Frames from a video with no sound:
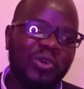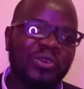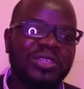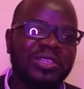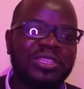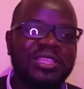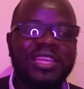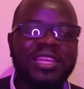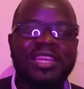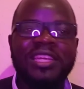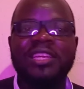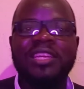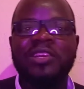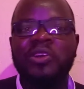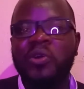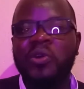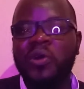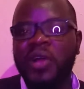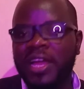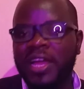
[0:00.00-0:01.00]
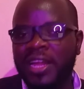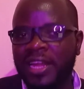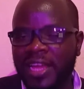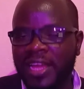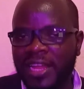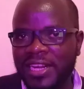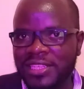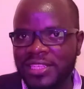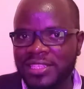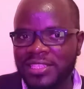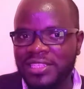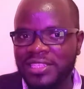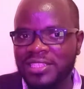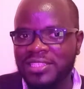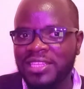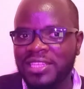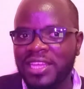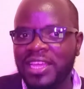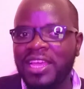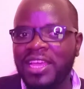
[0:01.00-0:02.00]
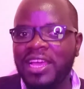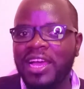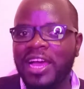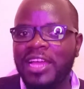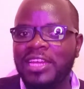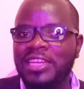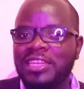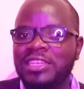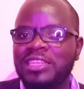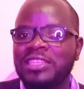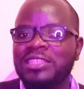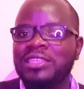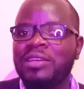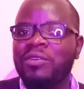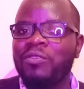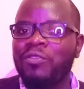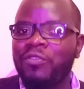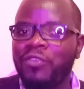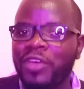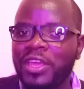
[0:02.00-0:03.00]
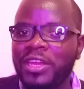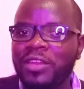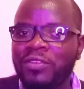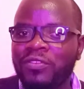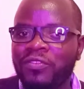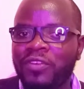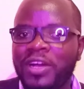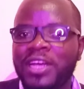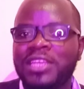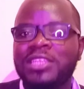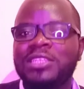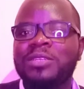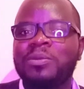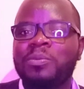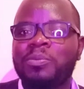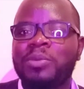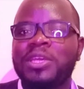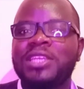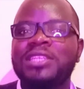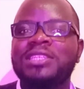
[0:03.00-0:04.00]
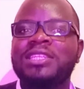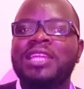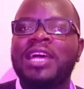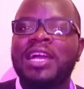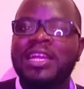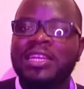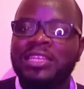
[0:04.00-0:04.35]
on technical analysis and it is a very fast-paced